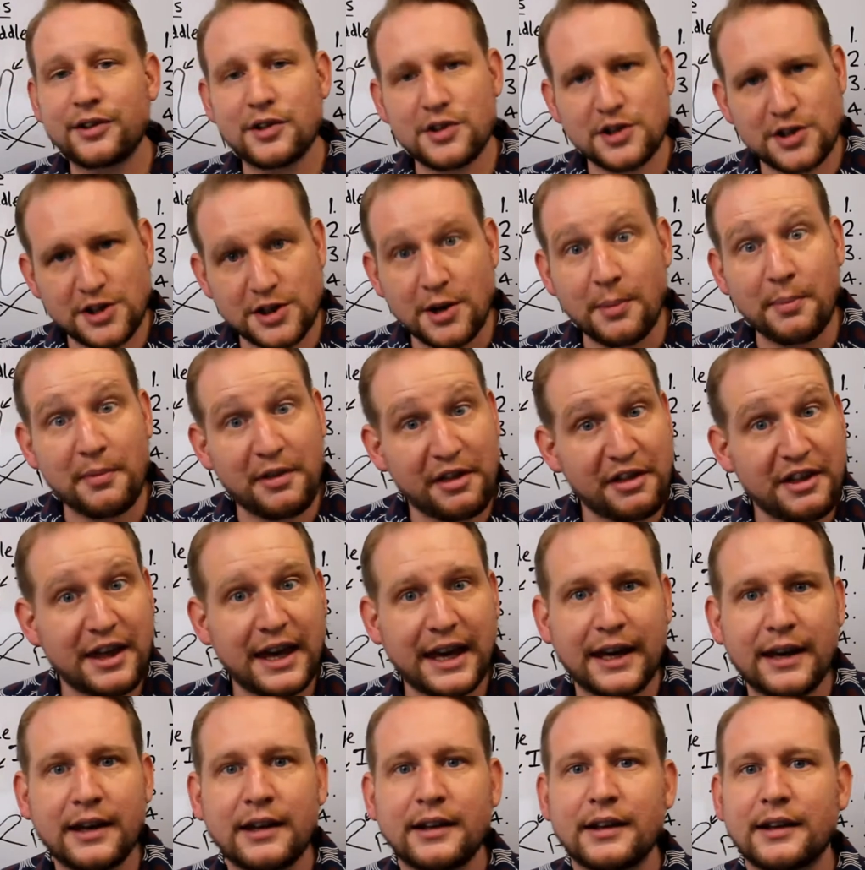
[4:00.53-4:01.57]

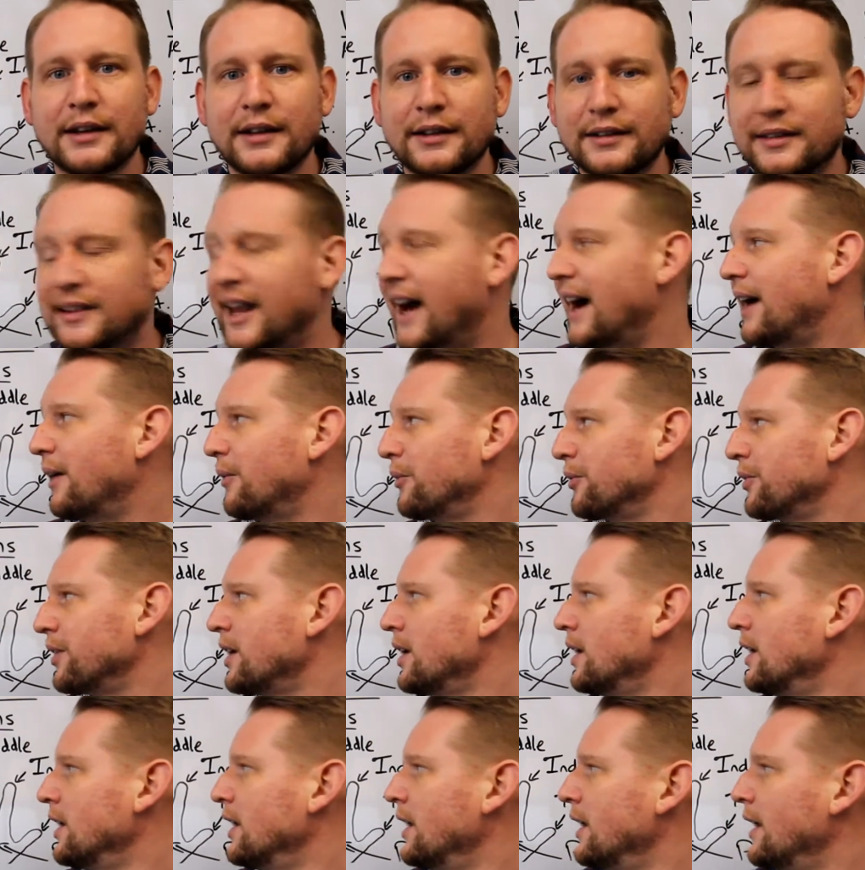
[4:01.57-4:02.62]
something down.
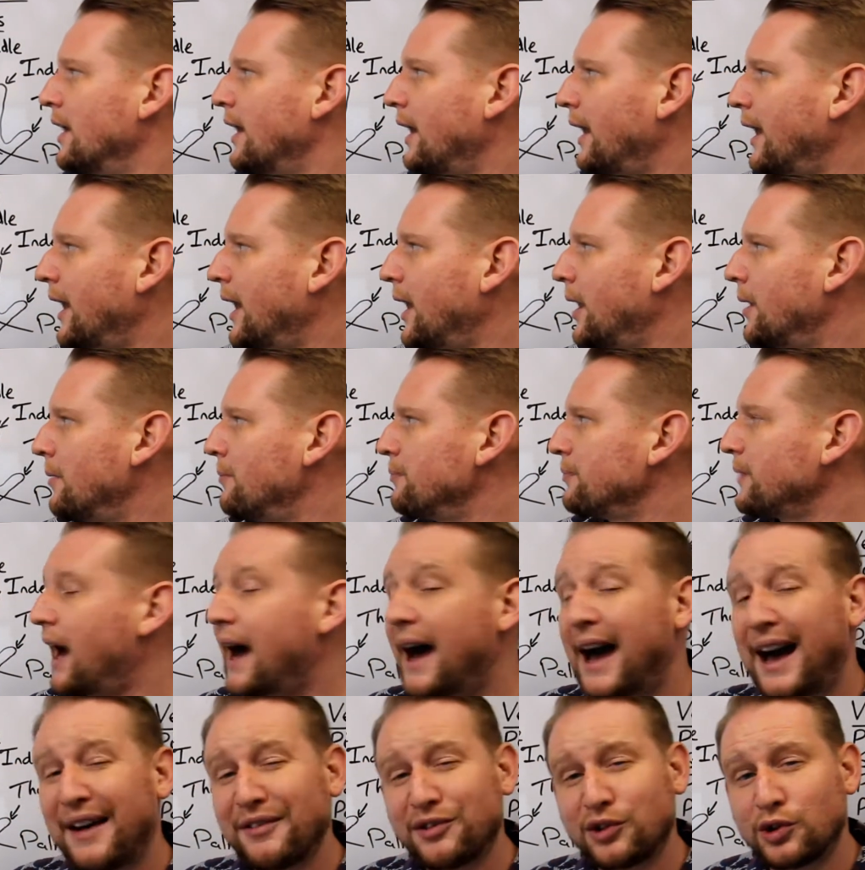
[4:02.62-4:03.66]
I
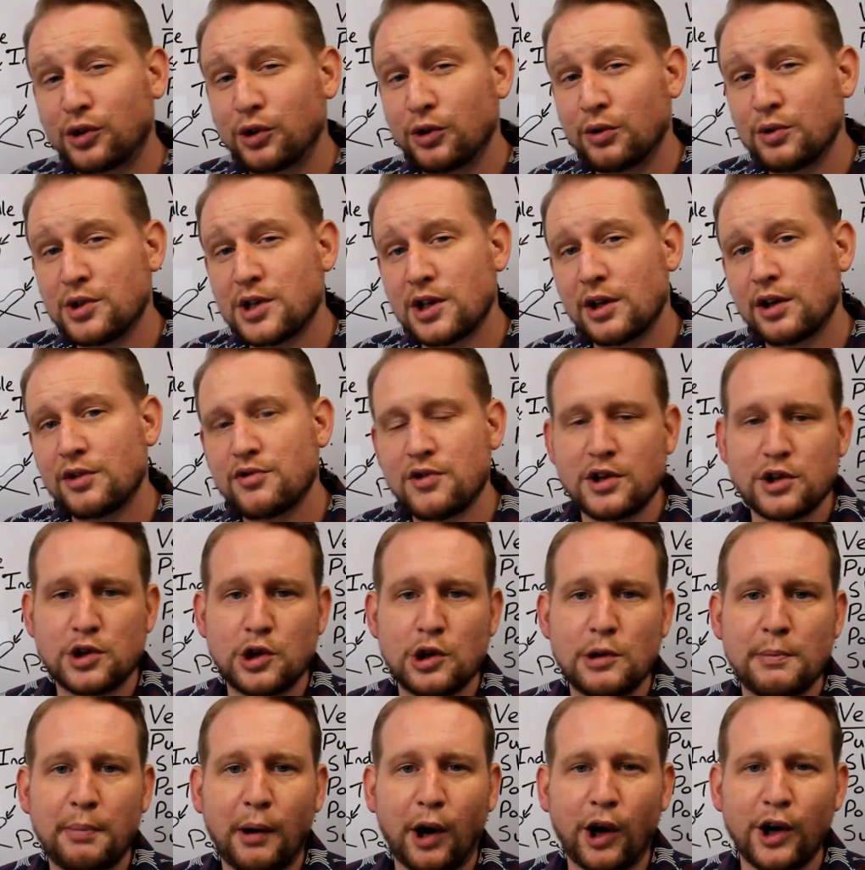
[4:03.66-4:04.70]
have 2 children,
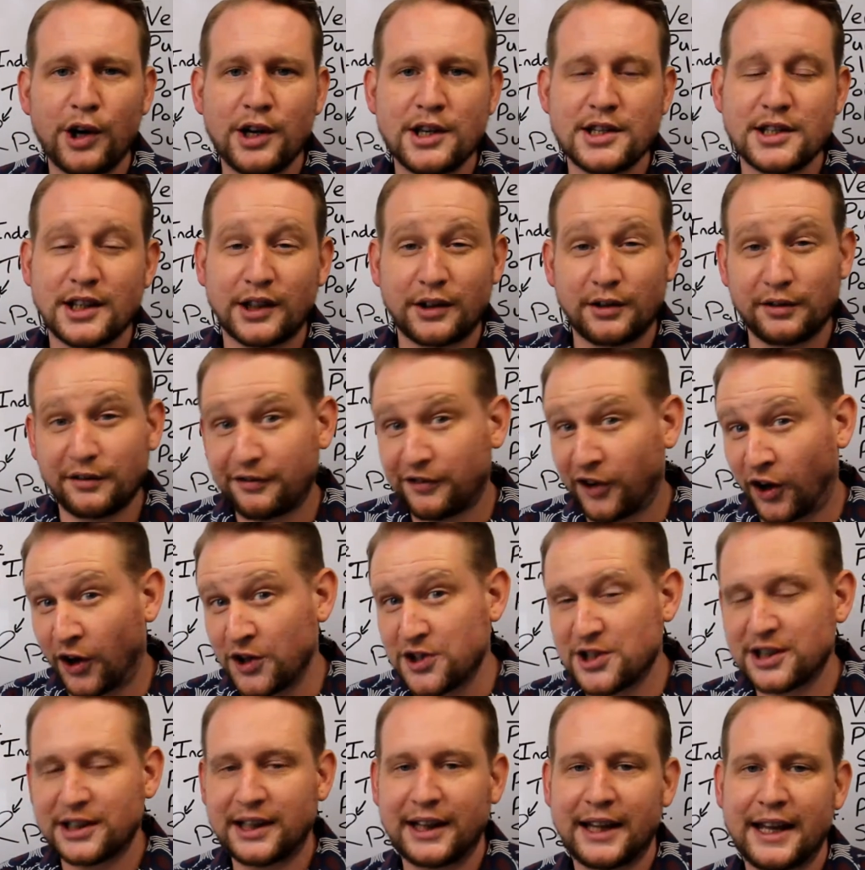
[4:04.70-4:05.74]
2 boys, and
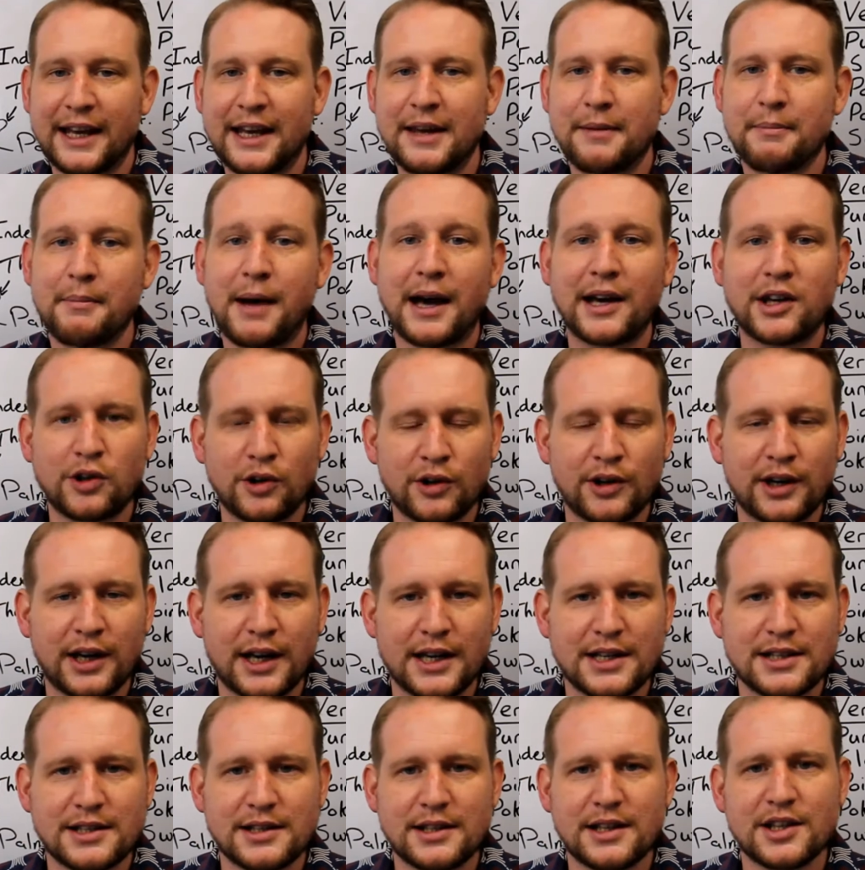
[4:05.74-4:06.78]
unfortunately my
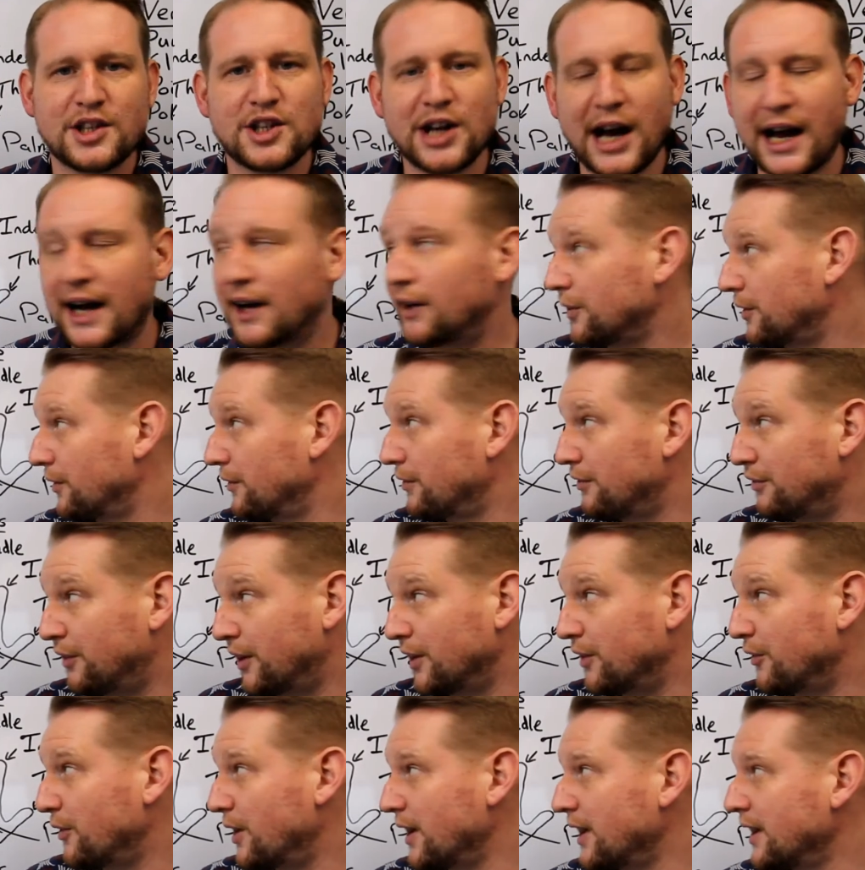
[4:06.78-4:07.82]
youngest child,
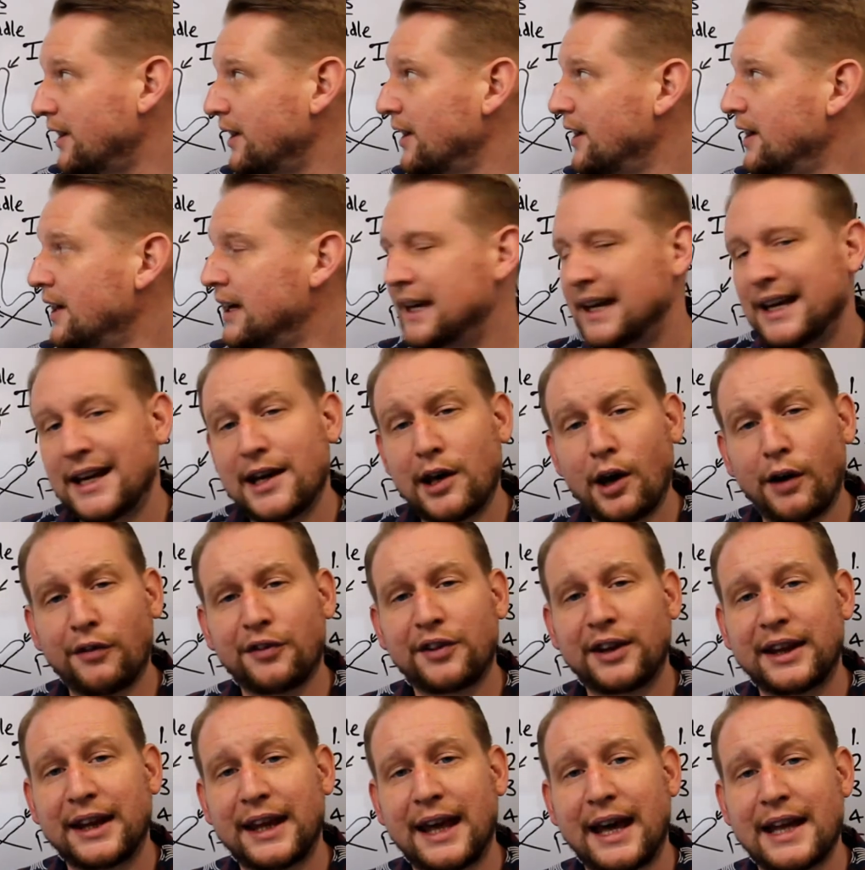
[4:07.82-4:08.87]
Frederick, he
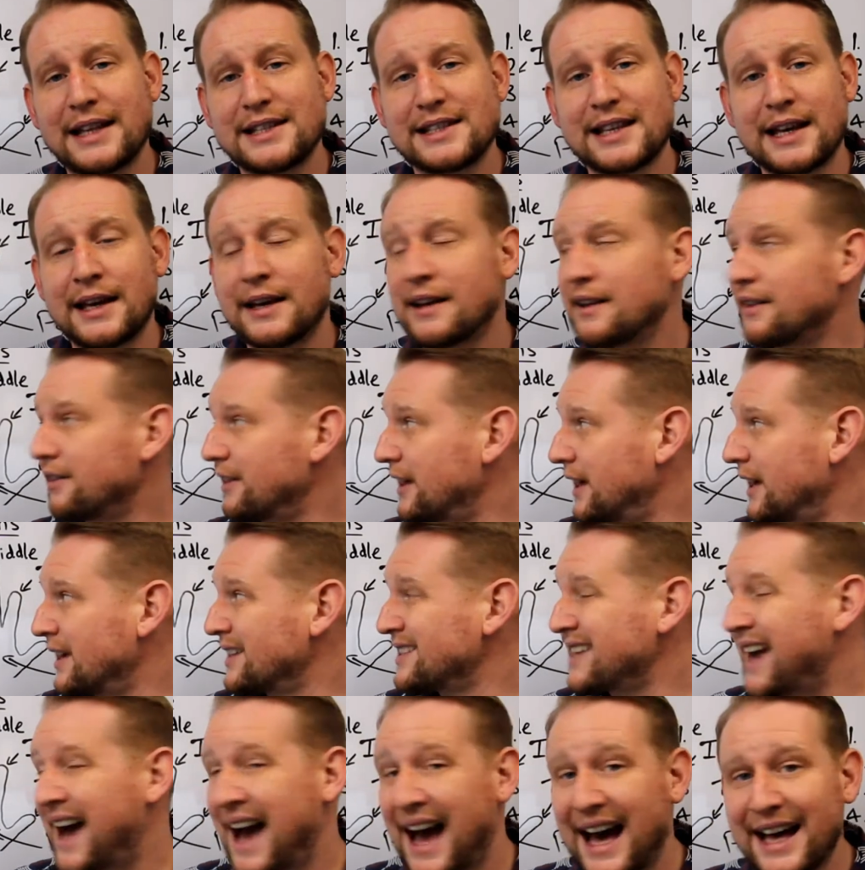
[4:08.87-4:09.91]
often gets things
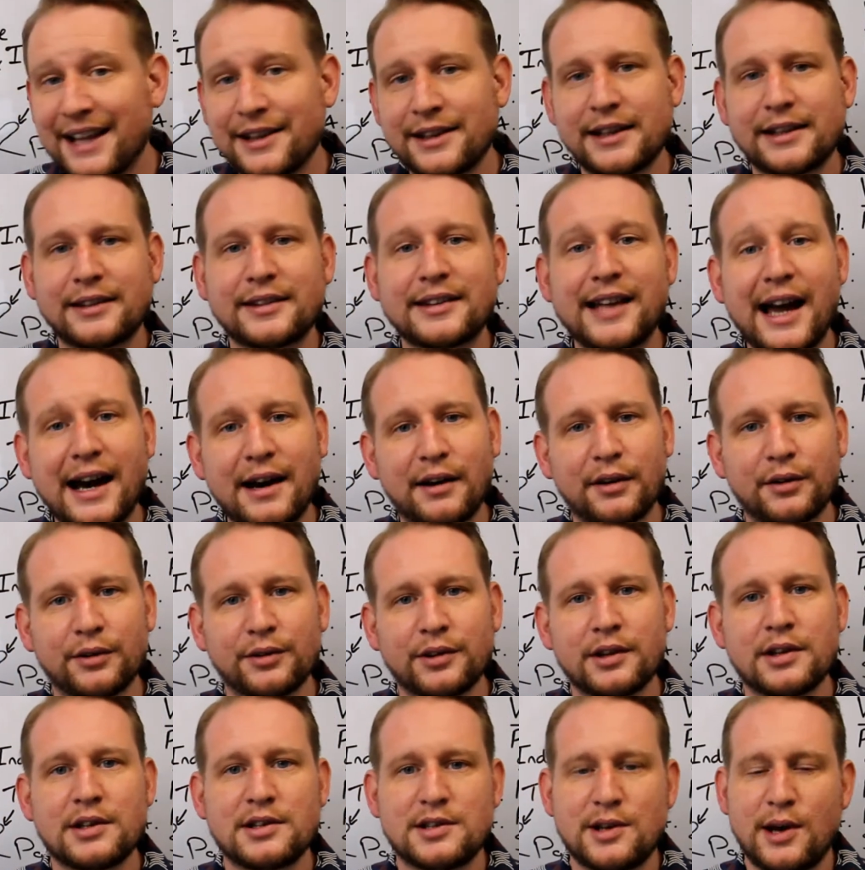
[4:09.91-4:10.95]
handed
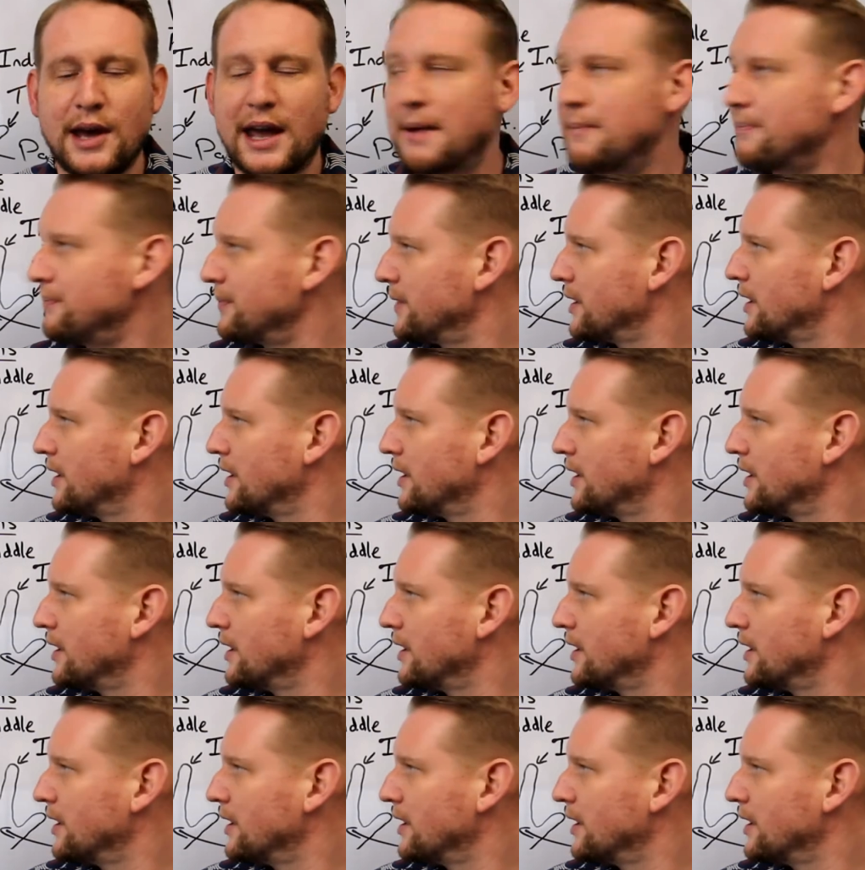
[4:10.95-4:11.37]
down to him